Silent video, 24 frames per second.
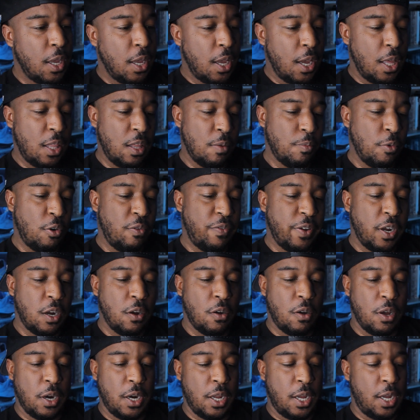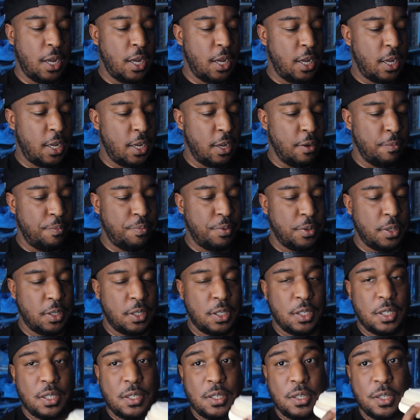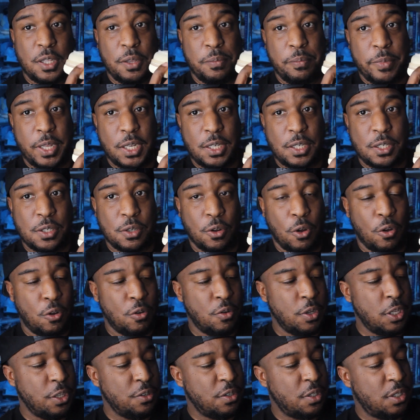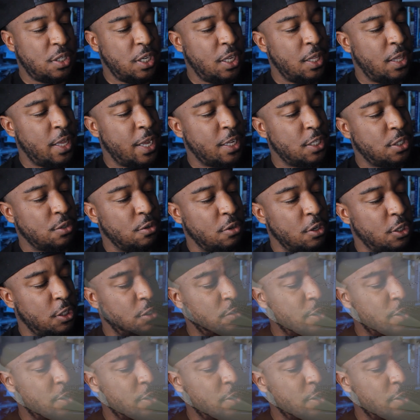And then moving on up to the midsole, you see that sort of